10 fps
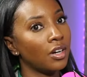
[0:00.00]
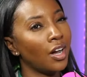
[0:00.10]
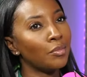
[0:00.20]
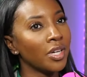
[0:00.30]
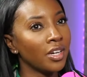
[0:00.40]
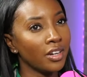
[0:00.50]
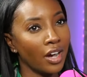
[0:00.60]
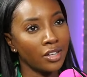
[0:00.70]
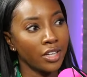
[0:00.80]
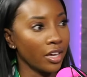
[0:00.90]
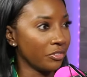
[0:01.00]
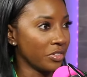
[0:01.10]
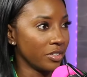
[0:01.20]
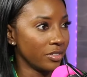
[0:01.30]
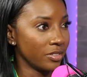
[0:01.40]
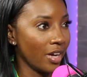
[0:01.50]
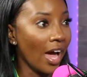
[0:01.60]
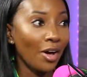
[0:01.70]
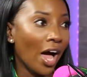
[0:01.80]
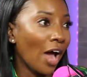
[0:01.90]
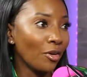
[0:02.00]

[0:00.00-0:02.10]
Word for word: I mean, I whatever. Left. Okay. I, I, don't